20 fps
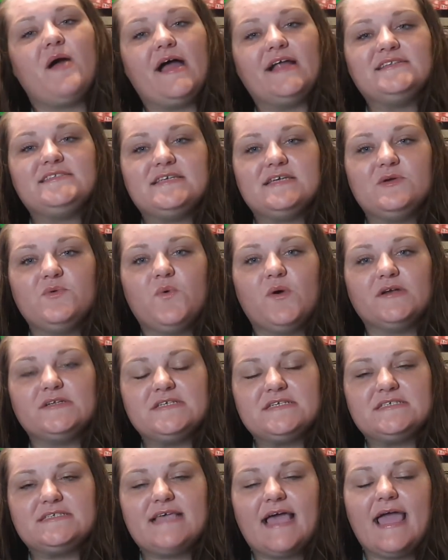I do want
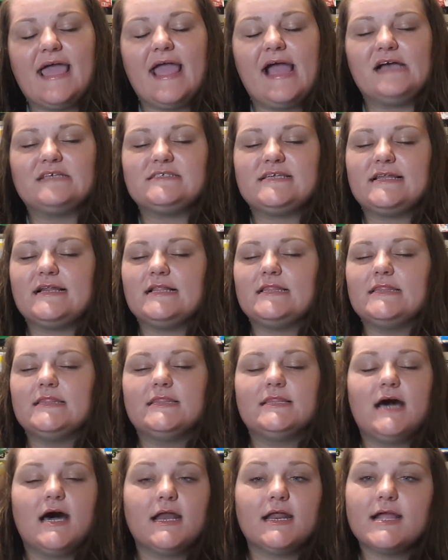to say i seen a
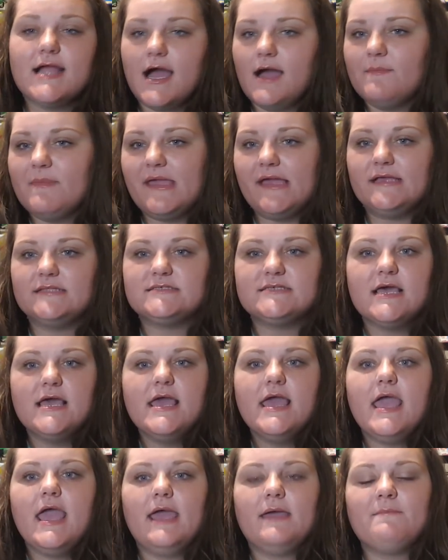lot of comments
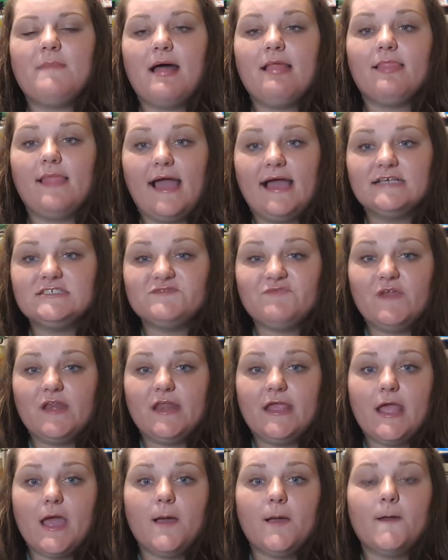in my last
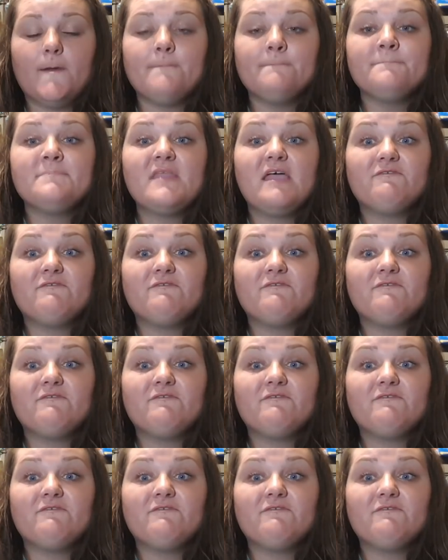video.